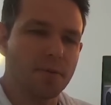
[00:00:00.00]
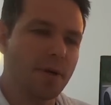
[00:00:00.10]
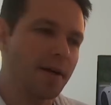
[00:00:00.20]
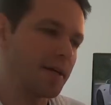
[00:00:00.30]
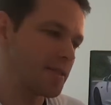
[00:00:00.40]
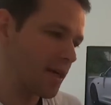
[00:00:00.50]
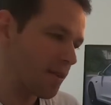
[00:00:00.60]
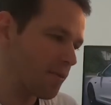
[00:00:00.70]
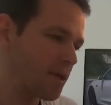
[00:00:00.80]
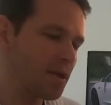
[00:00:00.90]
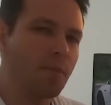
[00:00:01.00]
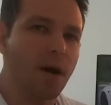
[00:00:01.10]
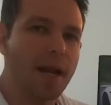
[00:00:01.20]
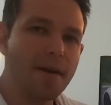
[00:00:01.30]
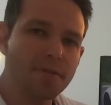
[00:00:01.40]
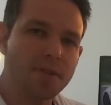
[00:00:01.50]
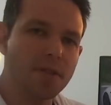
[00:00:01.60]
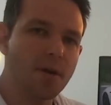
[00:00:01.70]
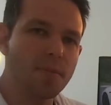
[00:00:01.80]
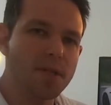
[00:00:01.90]
Whereas the other one, you might have to
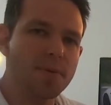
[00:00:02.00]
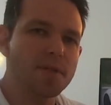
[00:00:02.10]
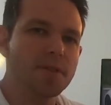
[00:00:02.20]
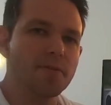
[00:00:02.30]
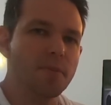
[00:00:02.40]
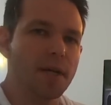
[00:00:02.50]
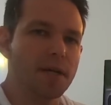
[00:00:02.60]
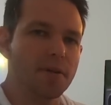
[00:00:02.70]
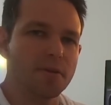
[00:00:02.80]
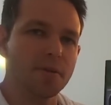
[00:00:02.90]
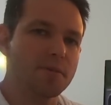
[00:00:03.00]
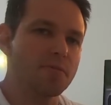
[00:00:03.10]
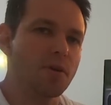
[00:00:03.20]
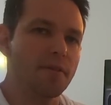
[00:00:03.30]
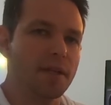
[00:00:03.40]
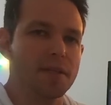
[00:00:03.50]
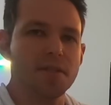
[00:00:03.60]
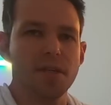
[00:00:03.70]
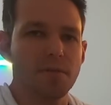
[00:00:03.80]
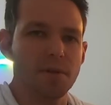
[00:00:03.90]
stop, especially if you're planning on doing some driving in the
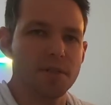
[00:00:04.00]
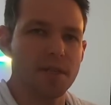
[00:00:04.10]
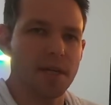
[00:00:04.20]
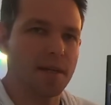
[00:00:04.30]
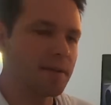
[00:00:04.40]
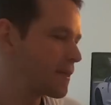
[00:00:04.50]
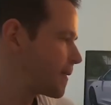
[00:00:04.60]
city once you're there.